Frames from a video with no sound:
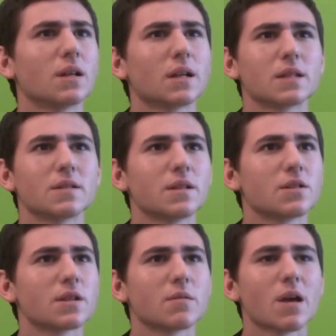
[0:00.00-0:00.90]
I guess the
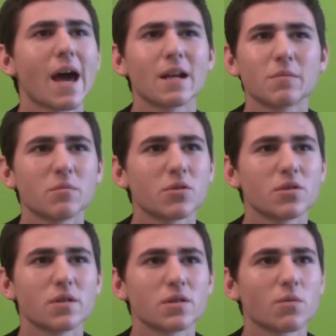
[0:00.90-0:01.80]
dishes hadn't been put
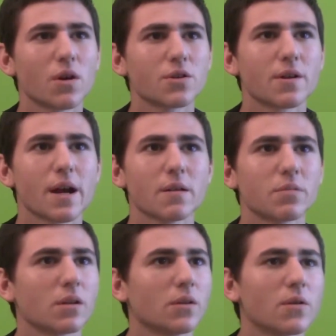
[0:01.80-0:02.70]
in the dishwasher, hadn't
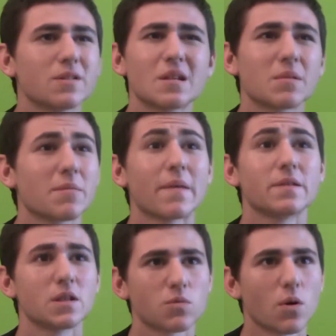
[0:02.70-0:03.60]
been unloaded, something about
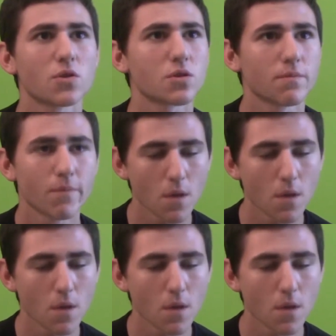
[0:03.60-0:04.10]
the dishwasher.